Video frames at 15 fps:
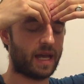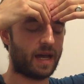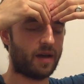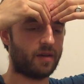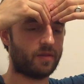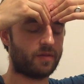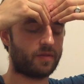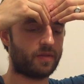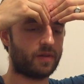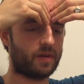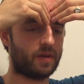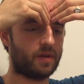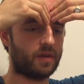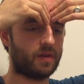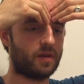have
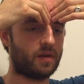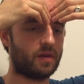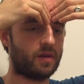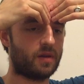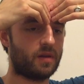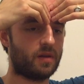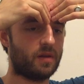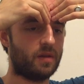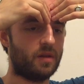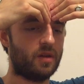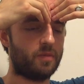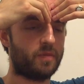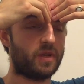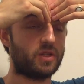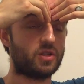
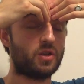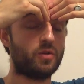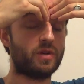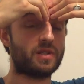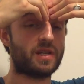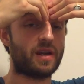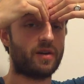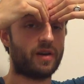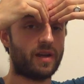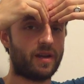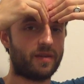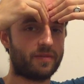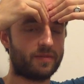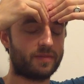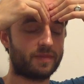the pituitary.